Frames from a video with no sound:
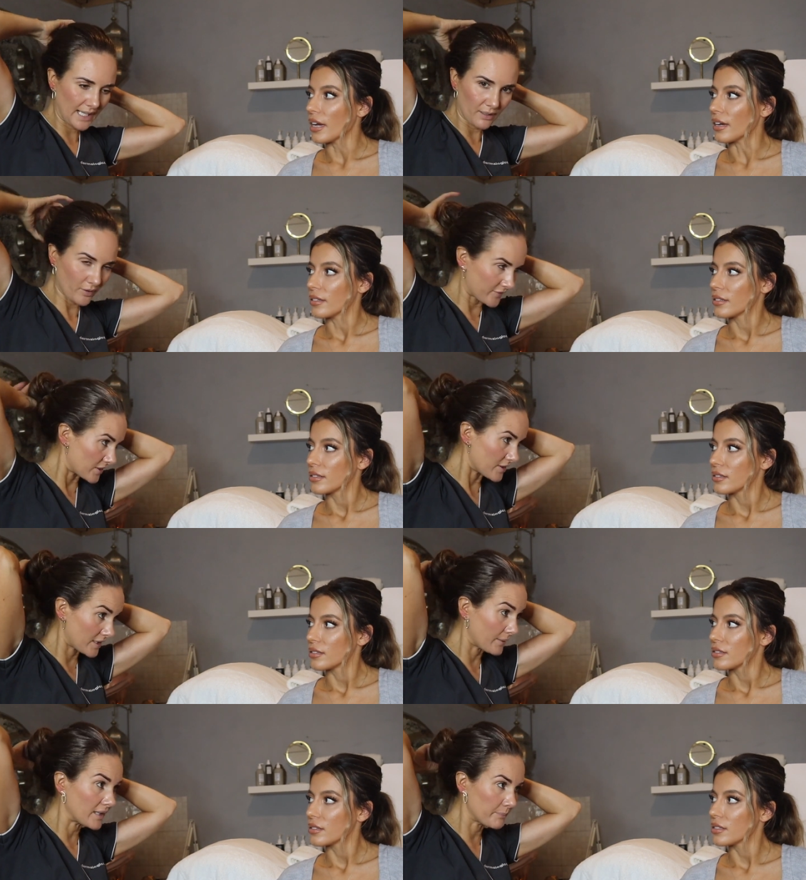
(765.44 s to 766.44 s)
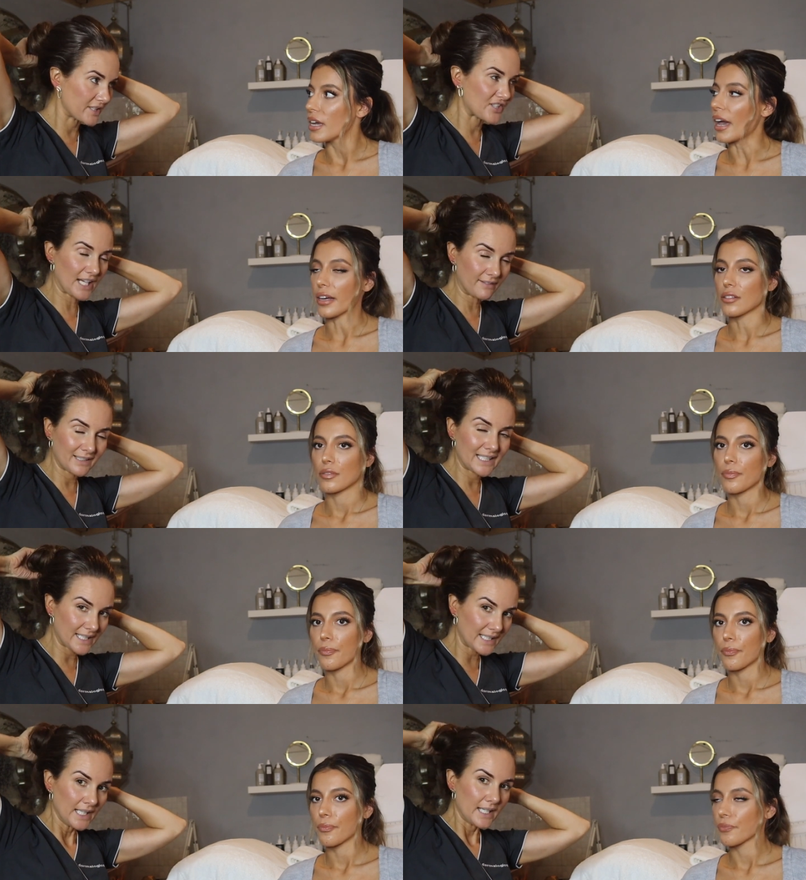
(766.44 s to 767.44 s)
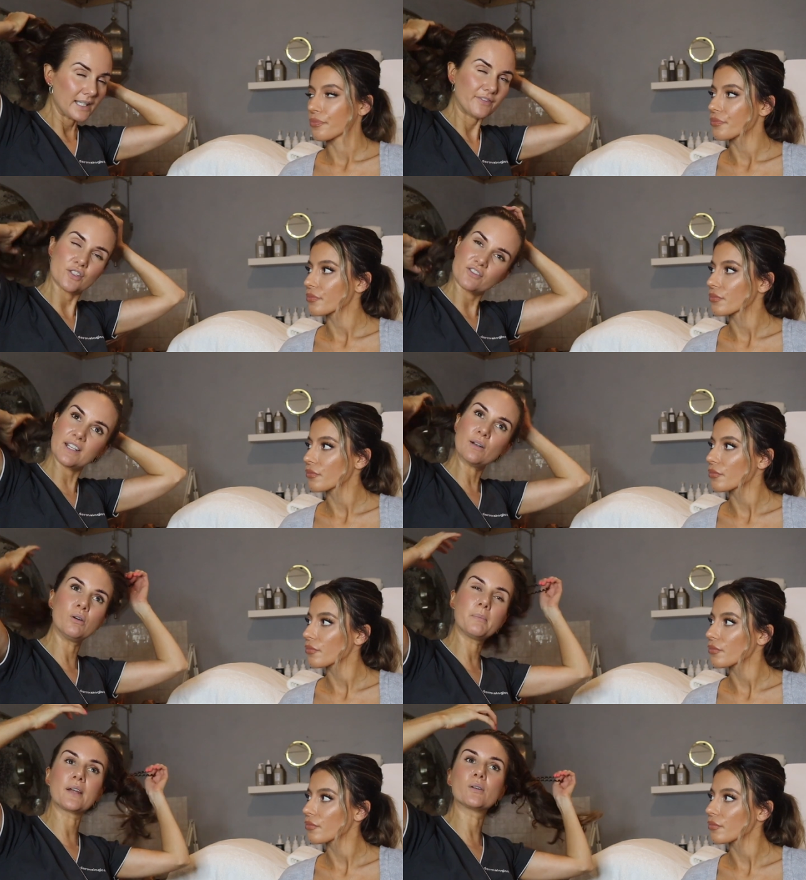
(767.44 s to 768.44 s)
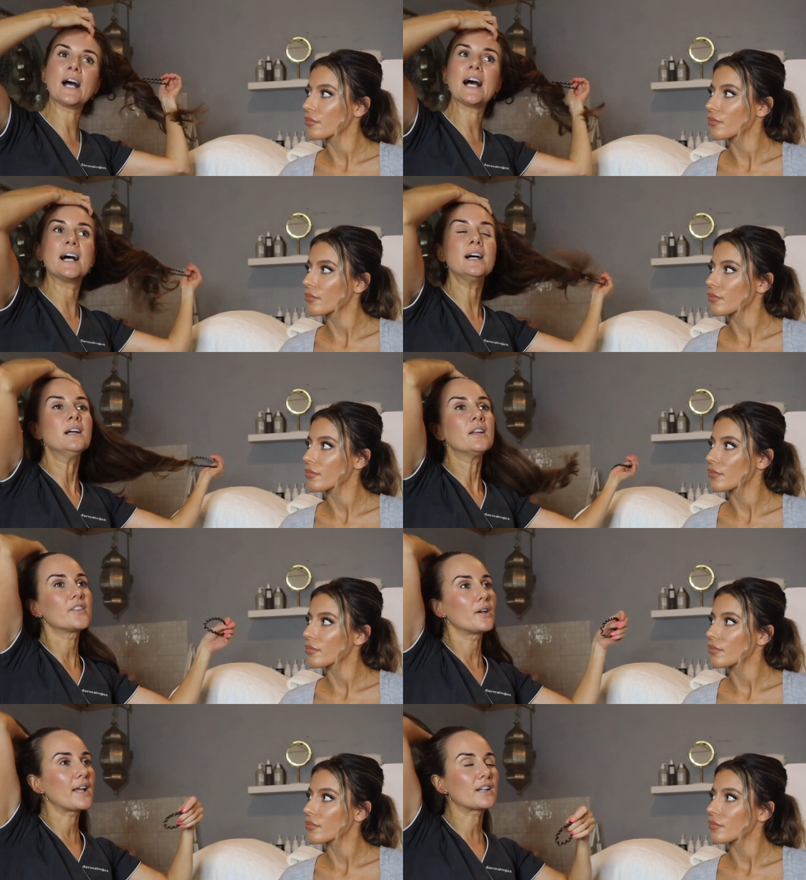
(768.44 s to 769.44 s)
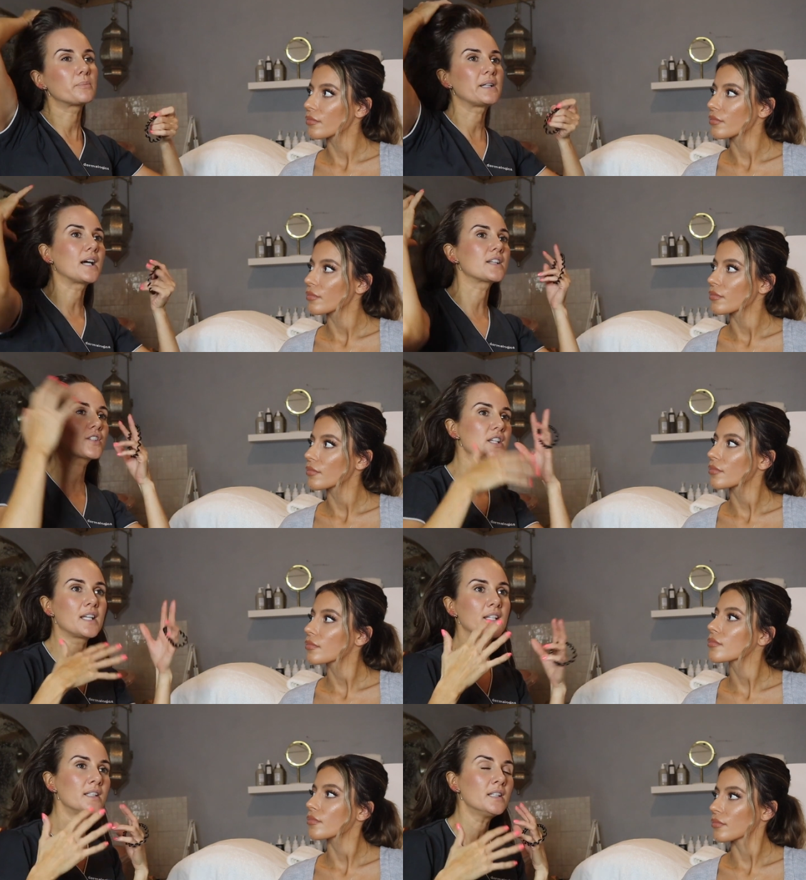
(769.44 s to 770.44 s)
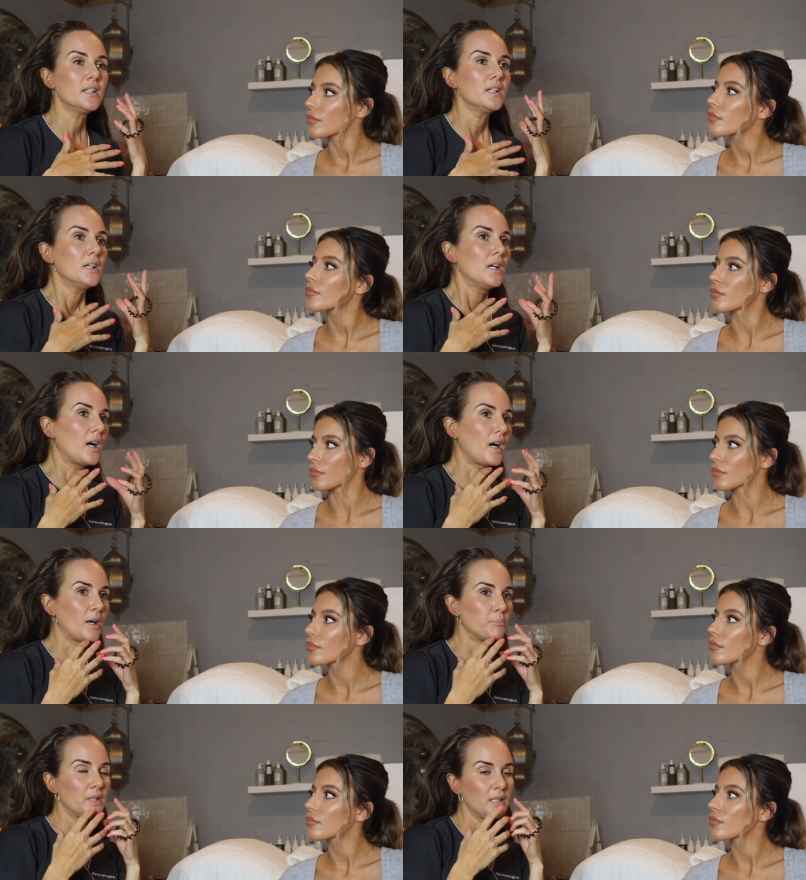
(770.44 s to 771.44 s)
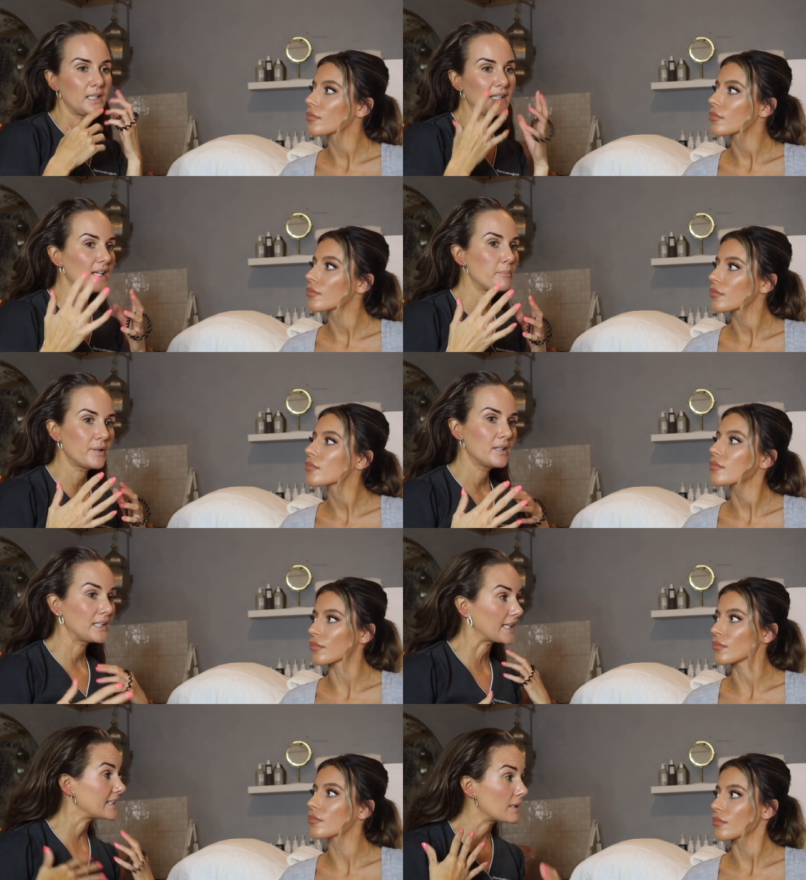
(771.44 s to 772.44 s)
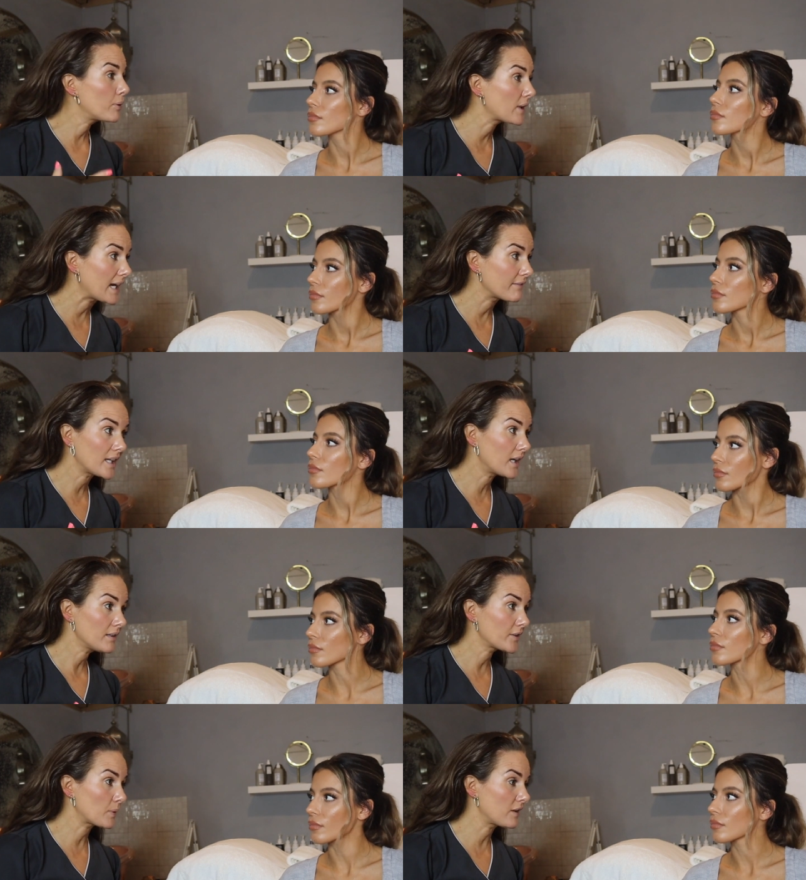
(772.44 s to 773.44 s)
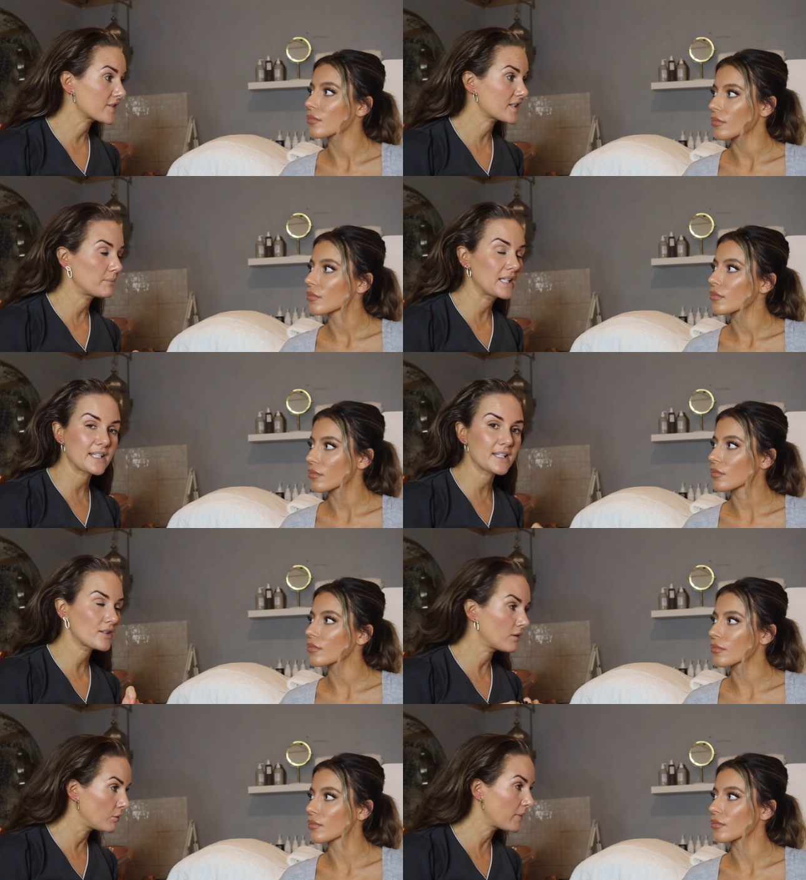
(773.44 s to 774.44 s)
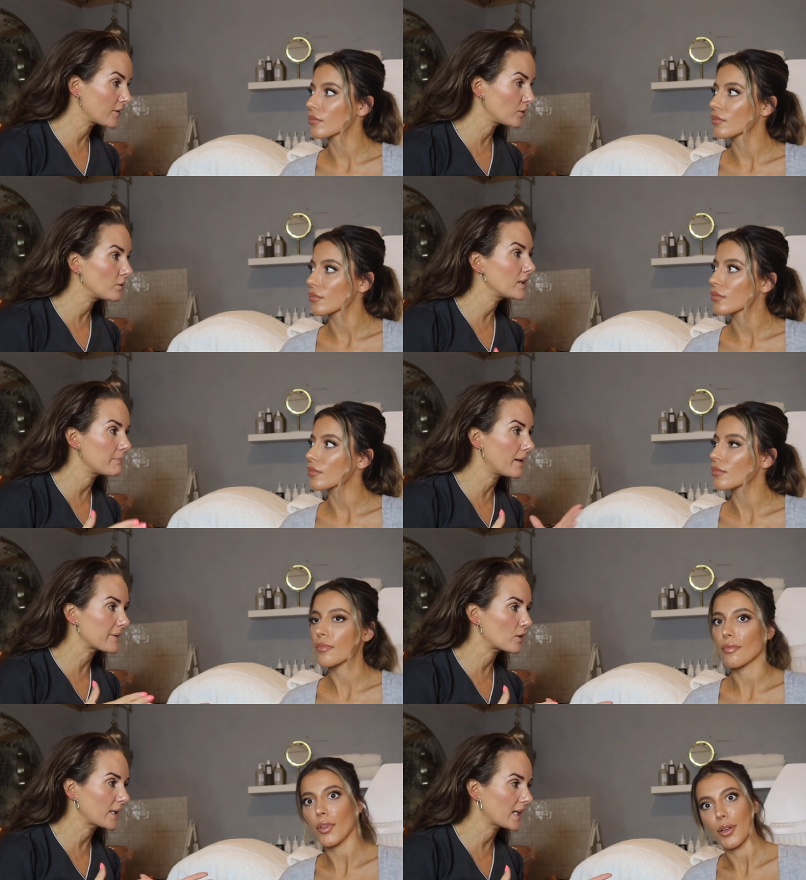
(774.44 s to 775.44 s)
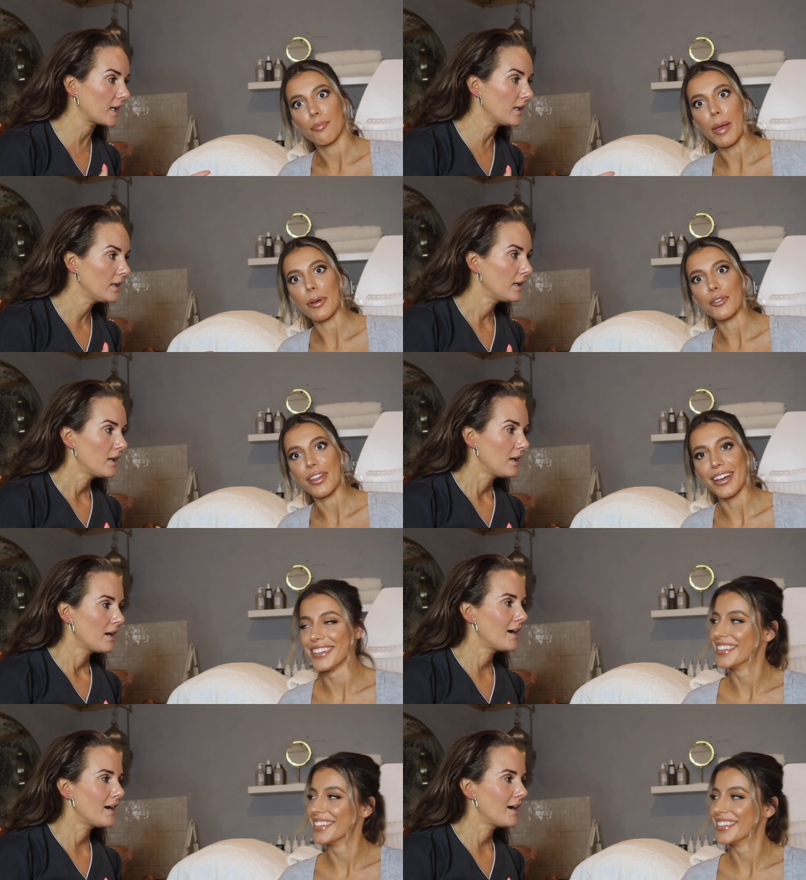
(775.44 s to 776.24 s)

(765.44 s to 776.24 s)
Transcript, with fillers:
Speaker 1: yeah. how often do you do it? But yeah. generally, if you're treating hormonal hair, so that could be like chin, mm -hmm. um, lip, mm -hmm. like nipple area as mm-hmm. well for some ladies So hormonal, it might be quicker. I don't do that.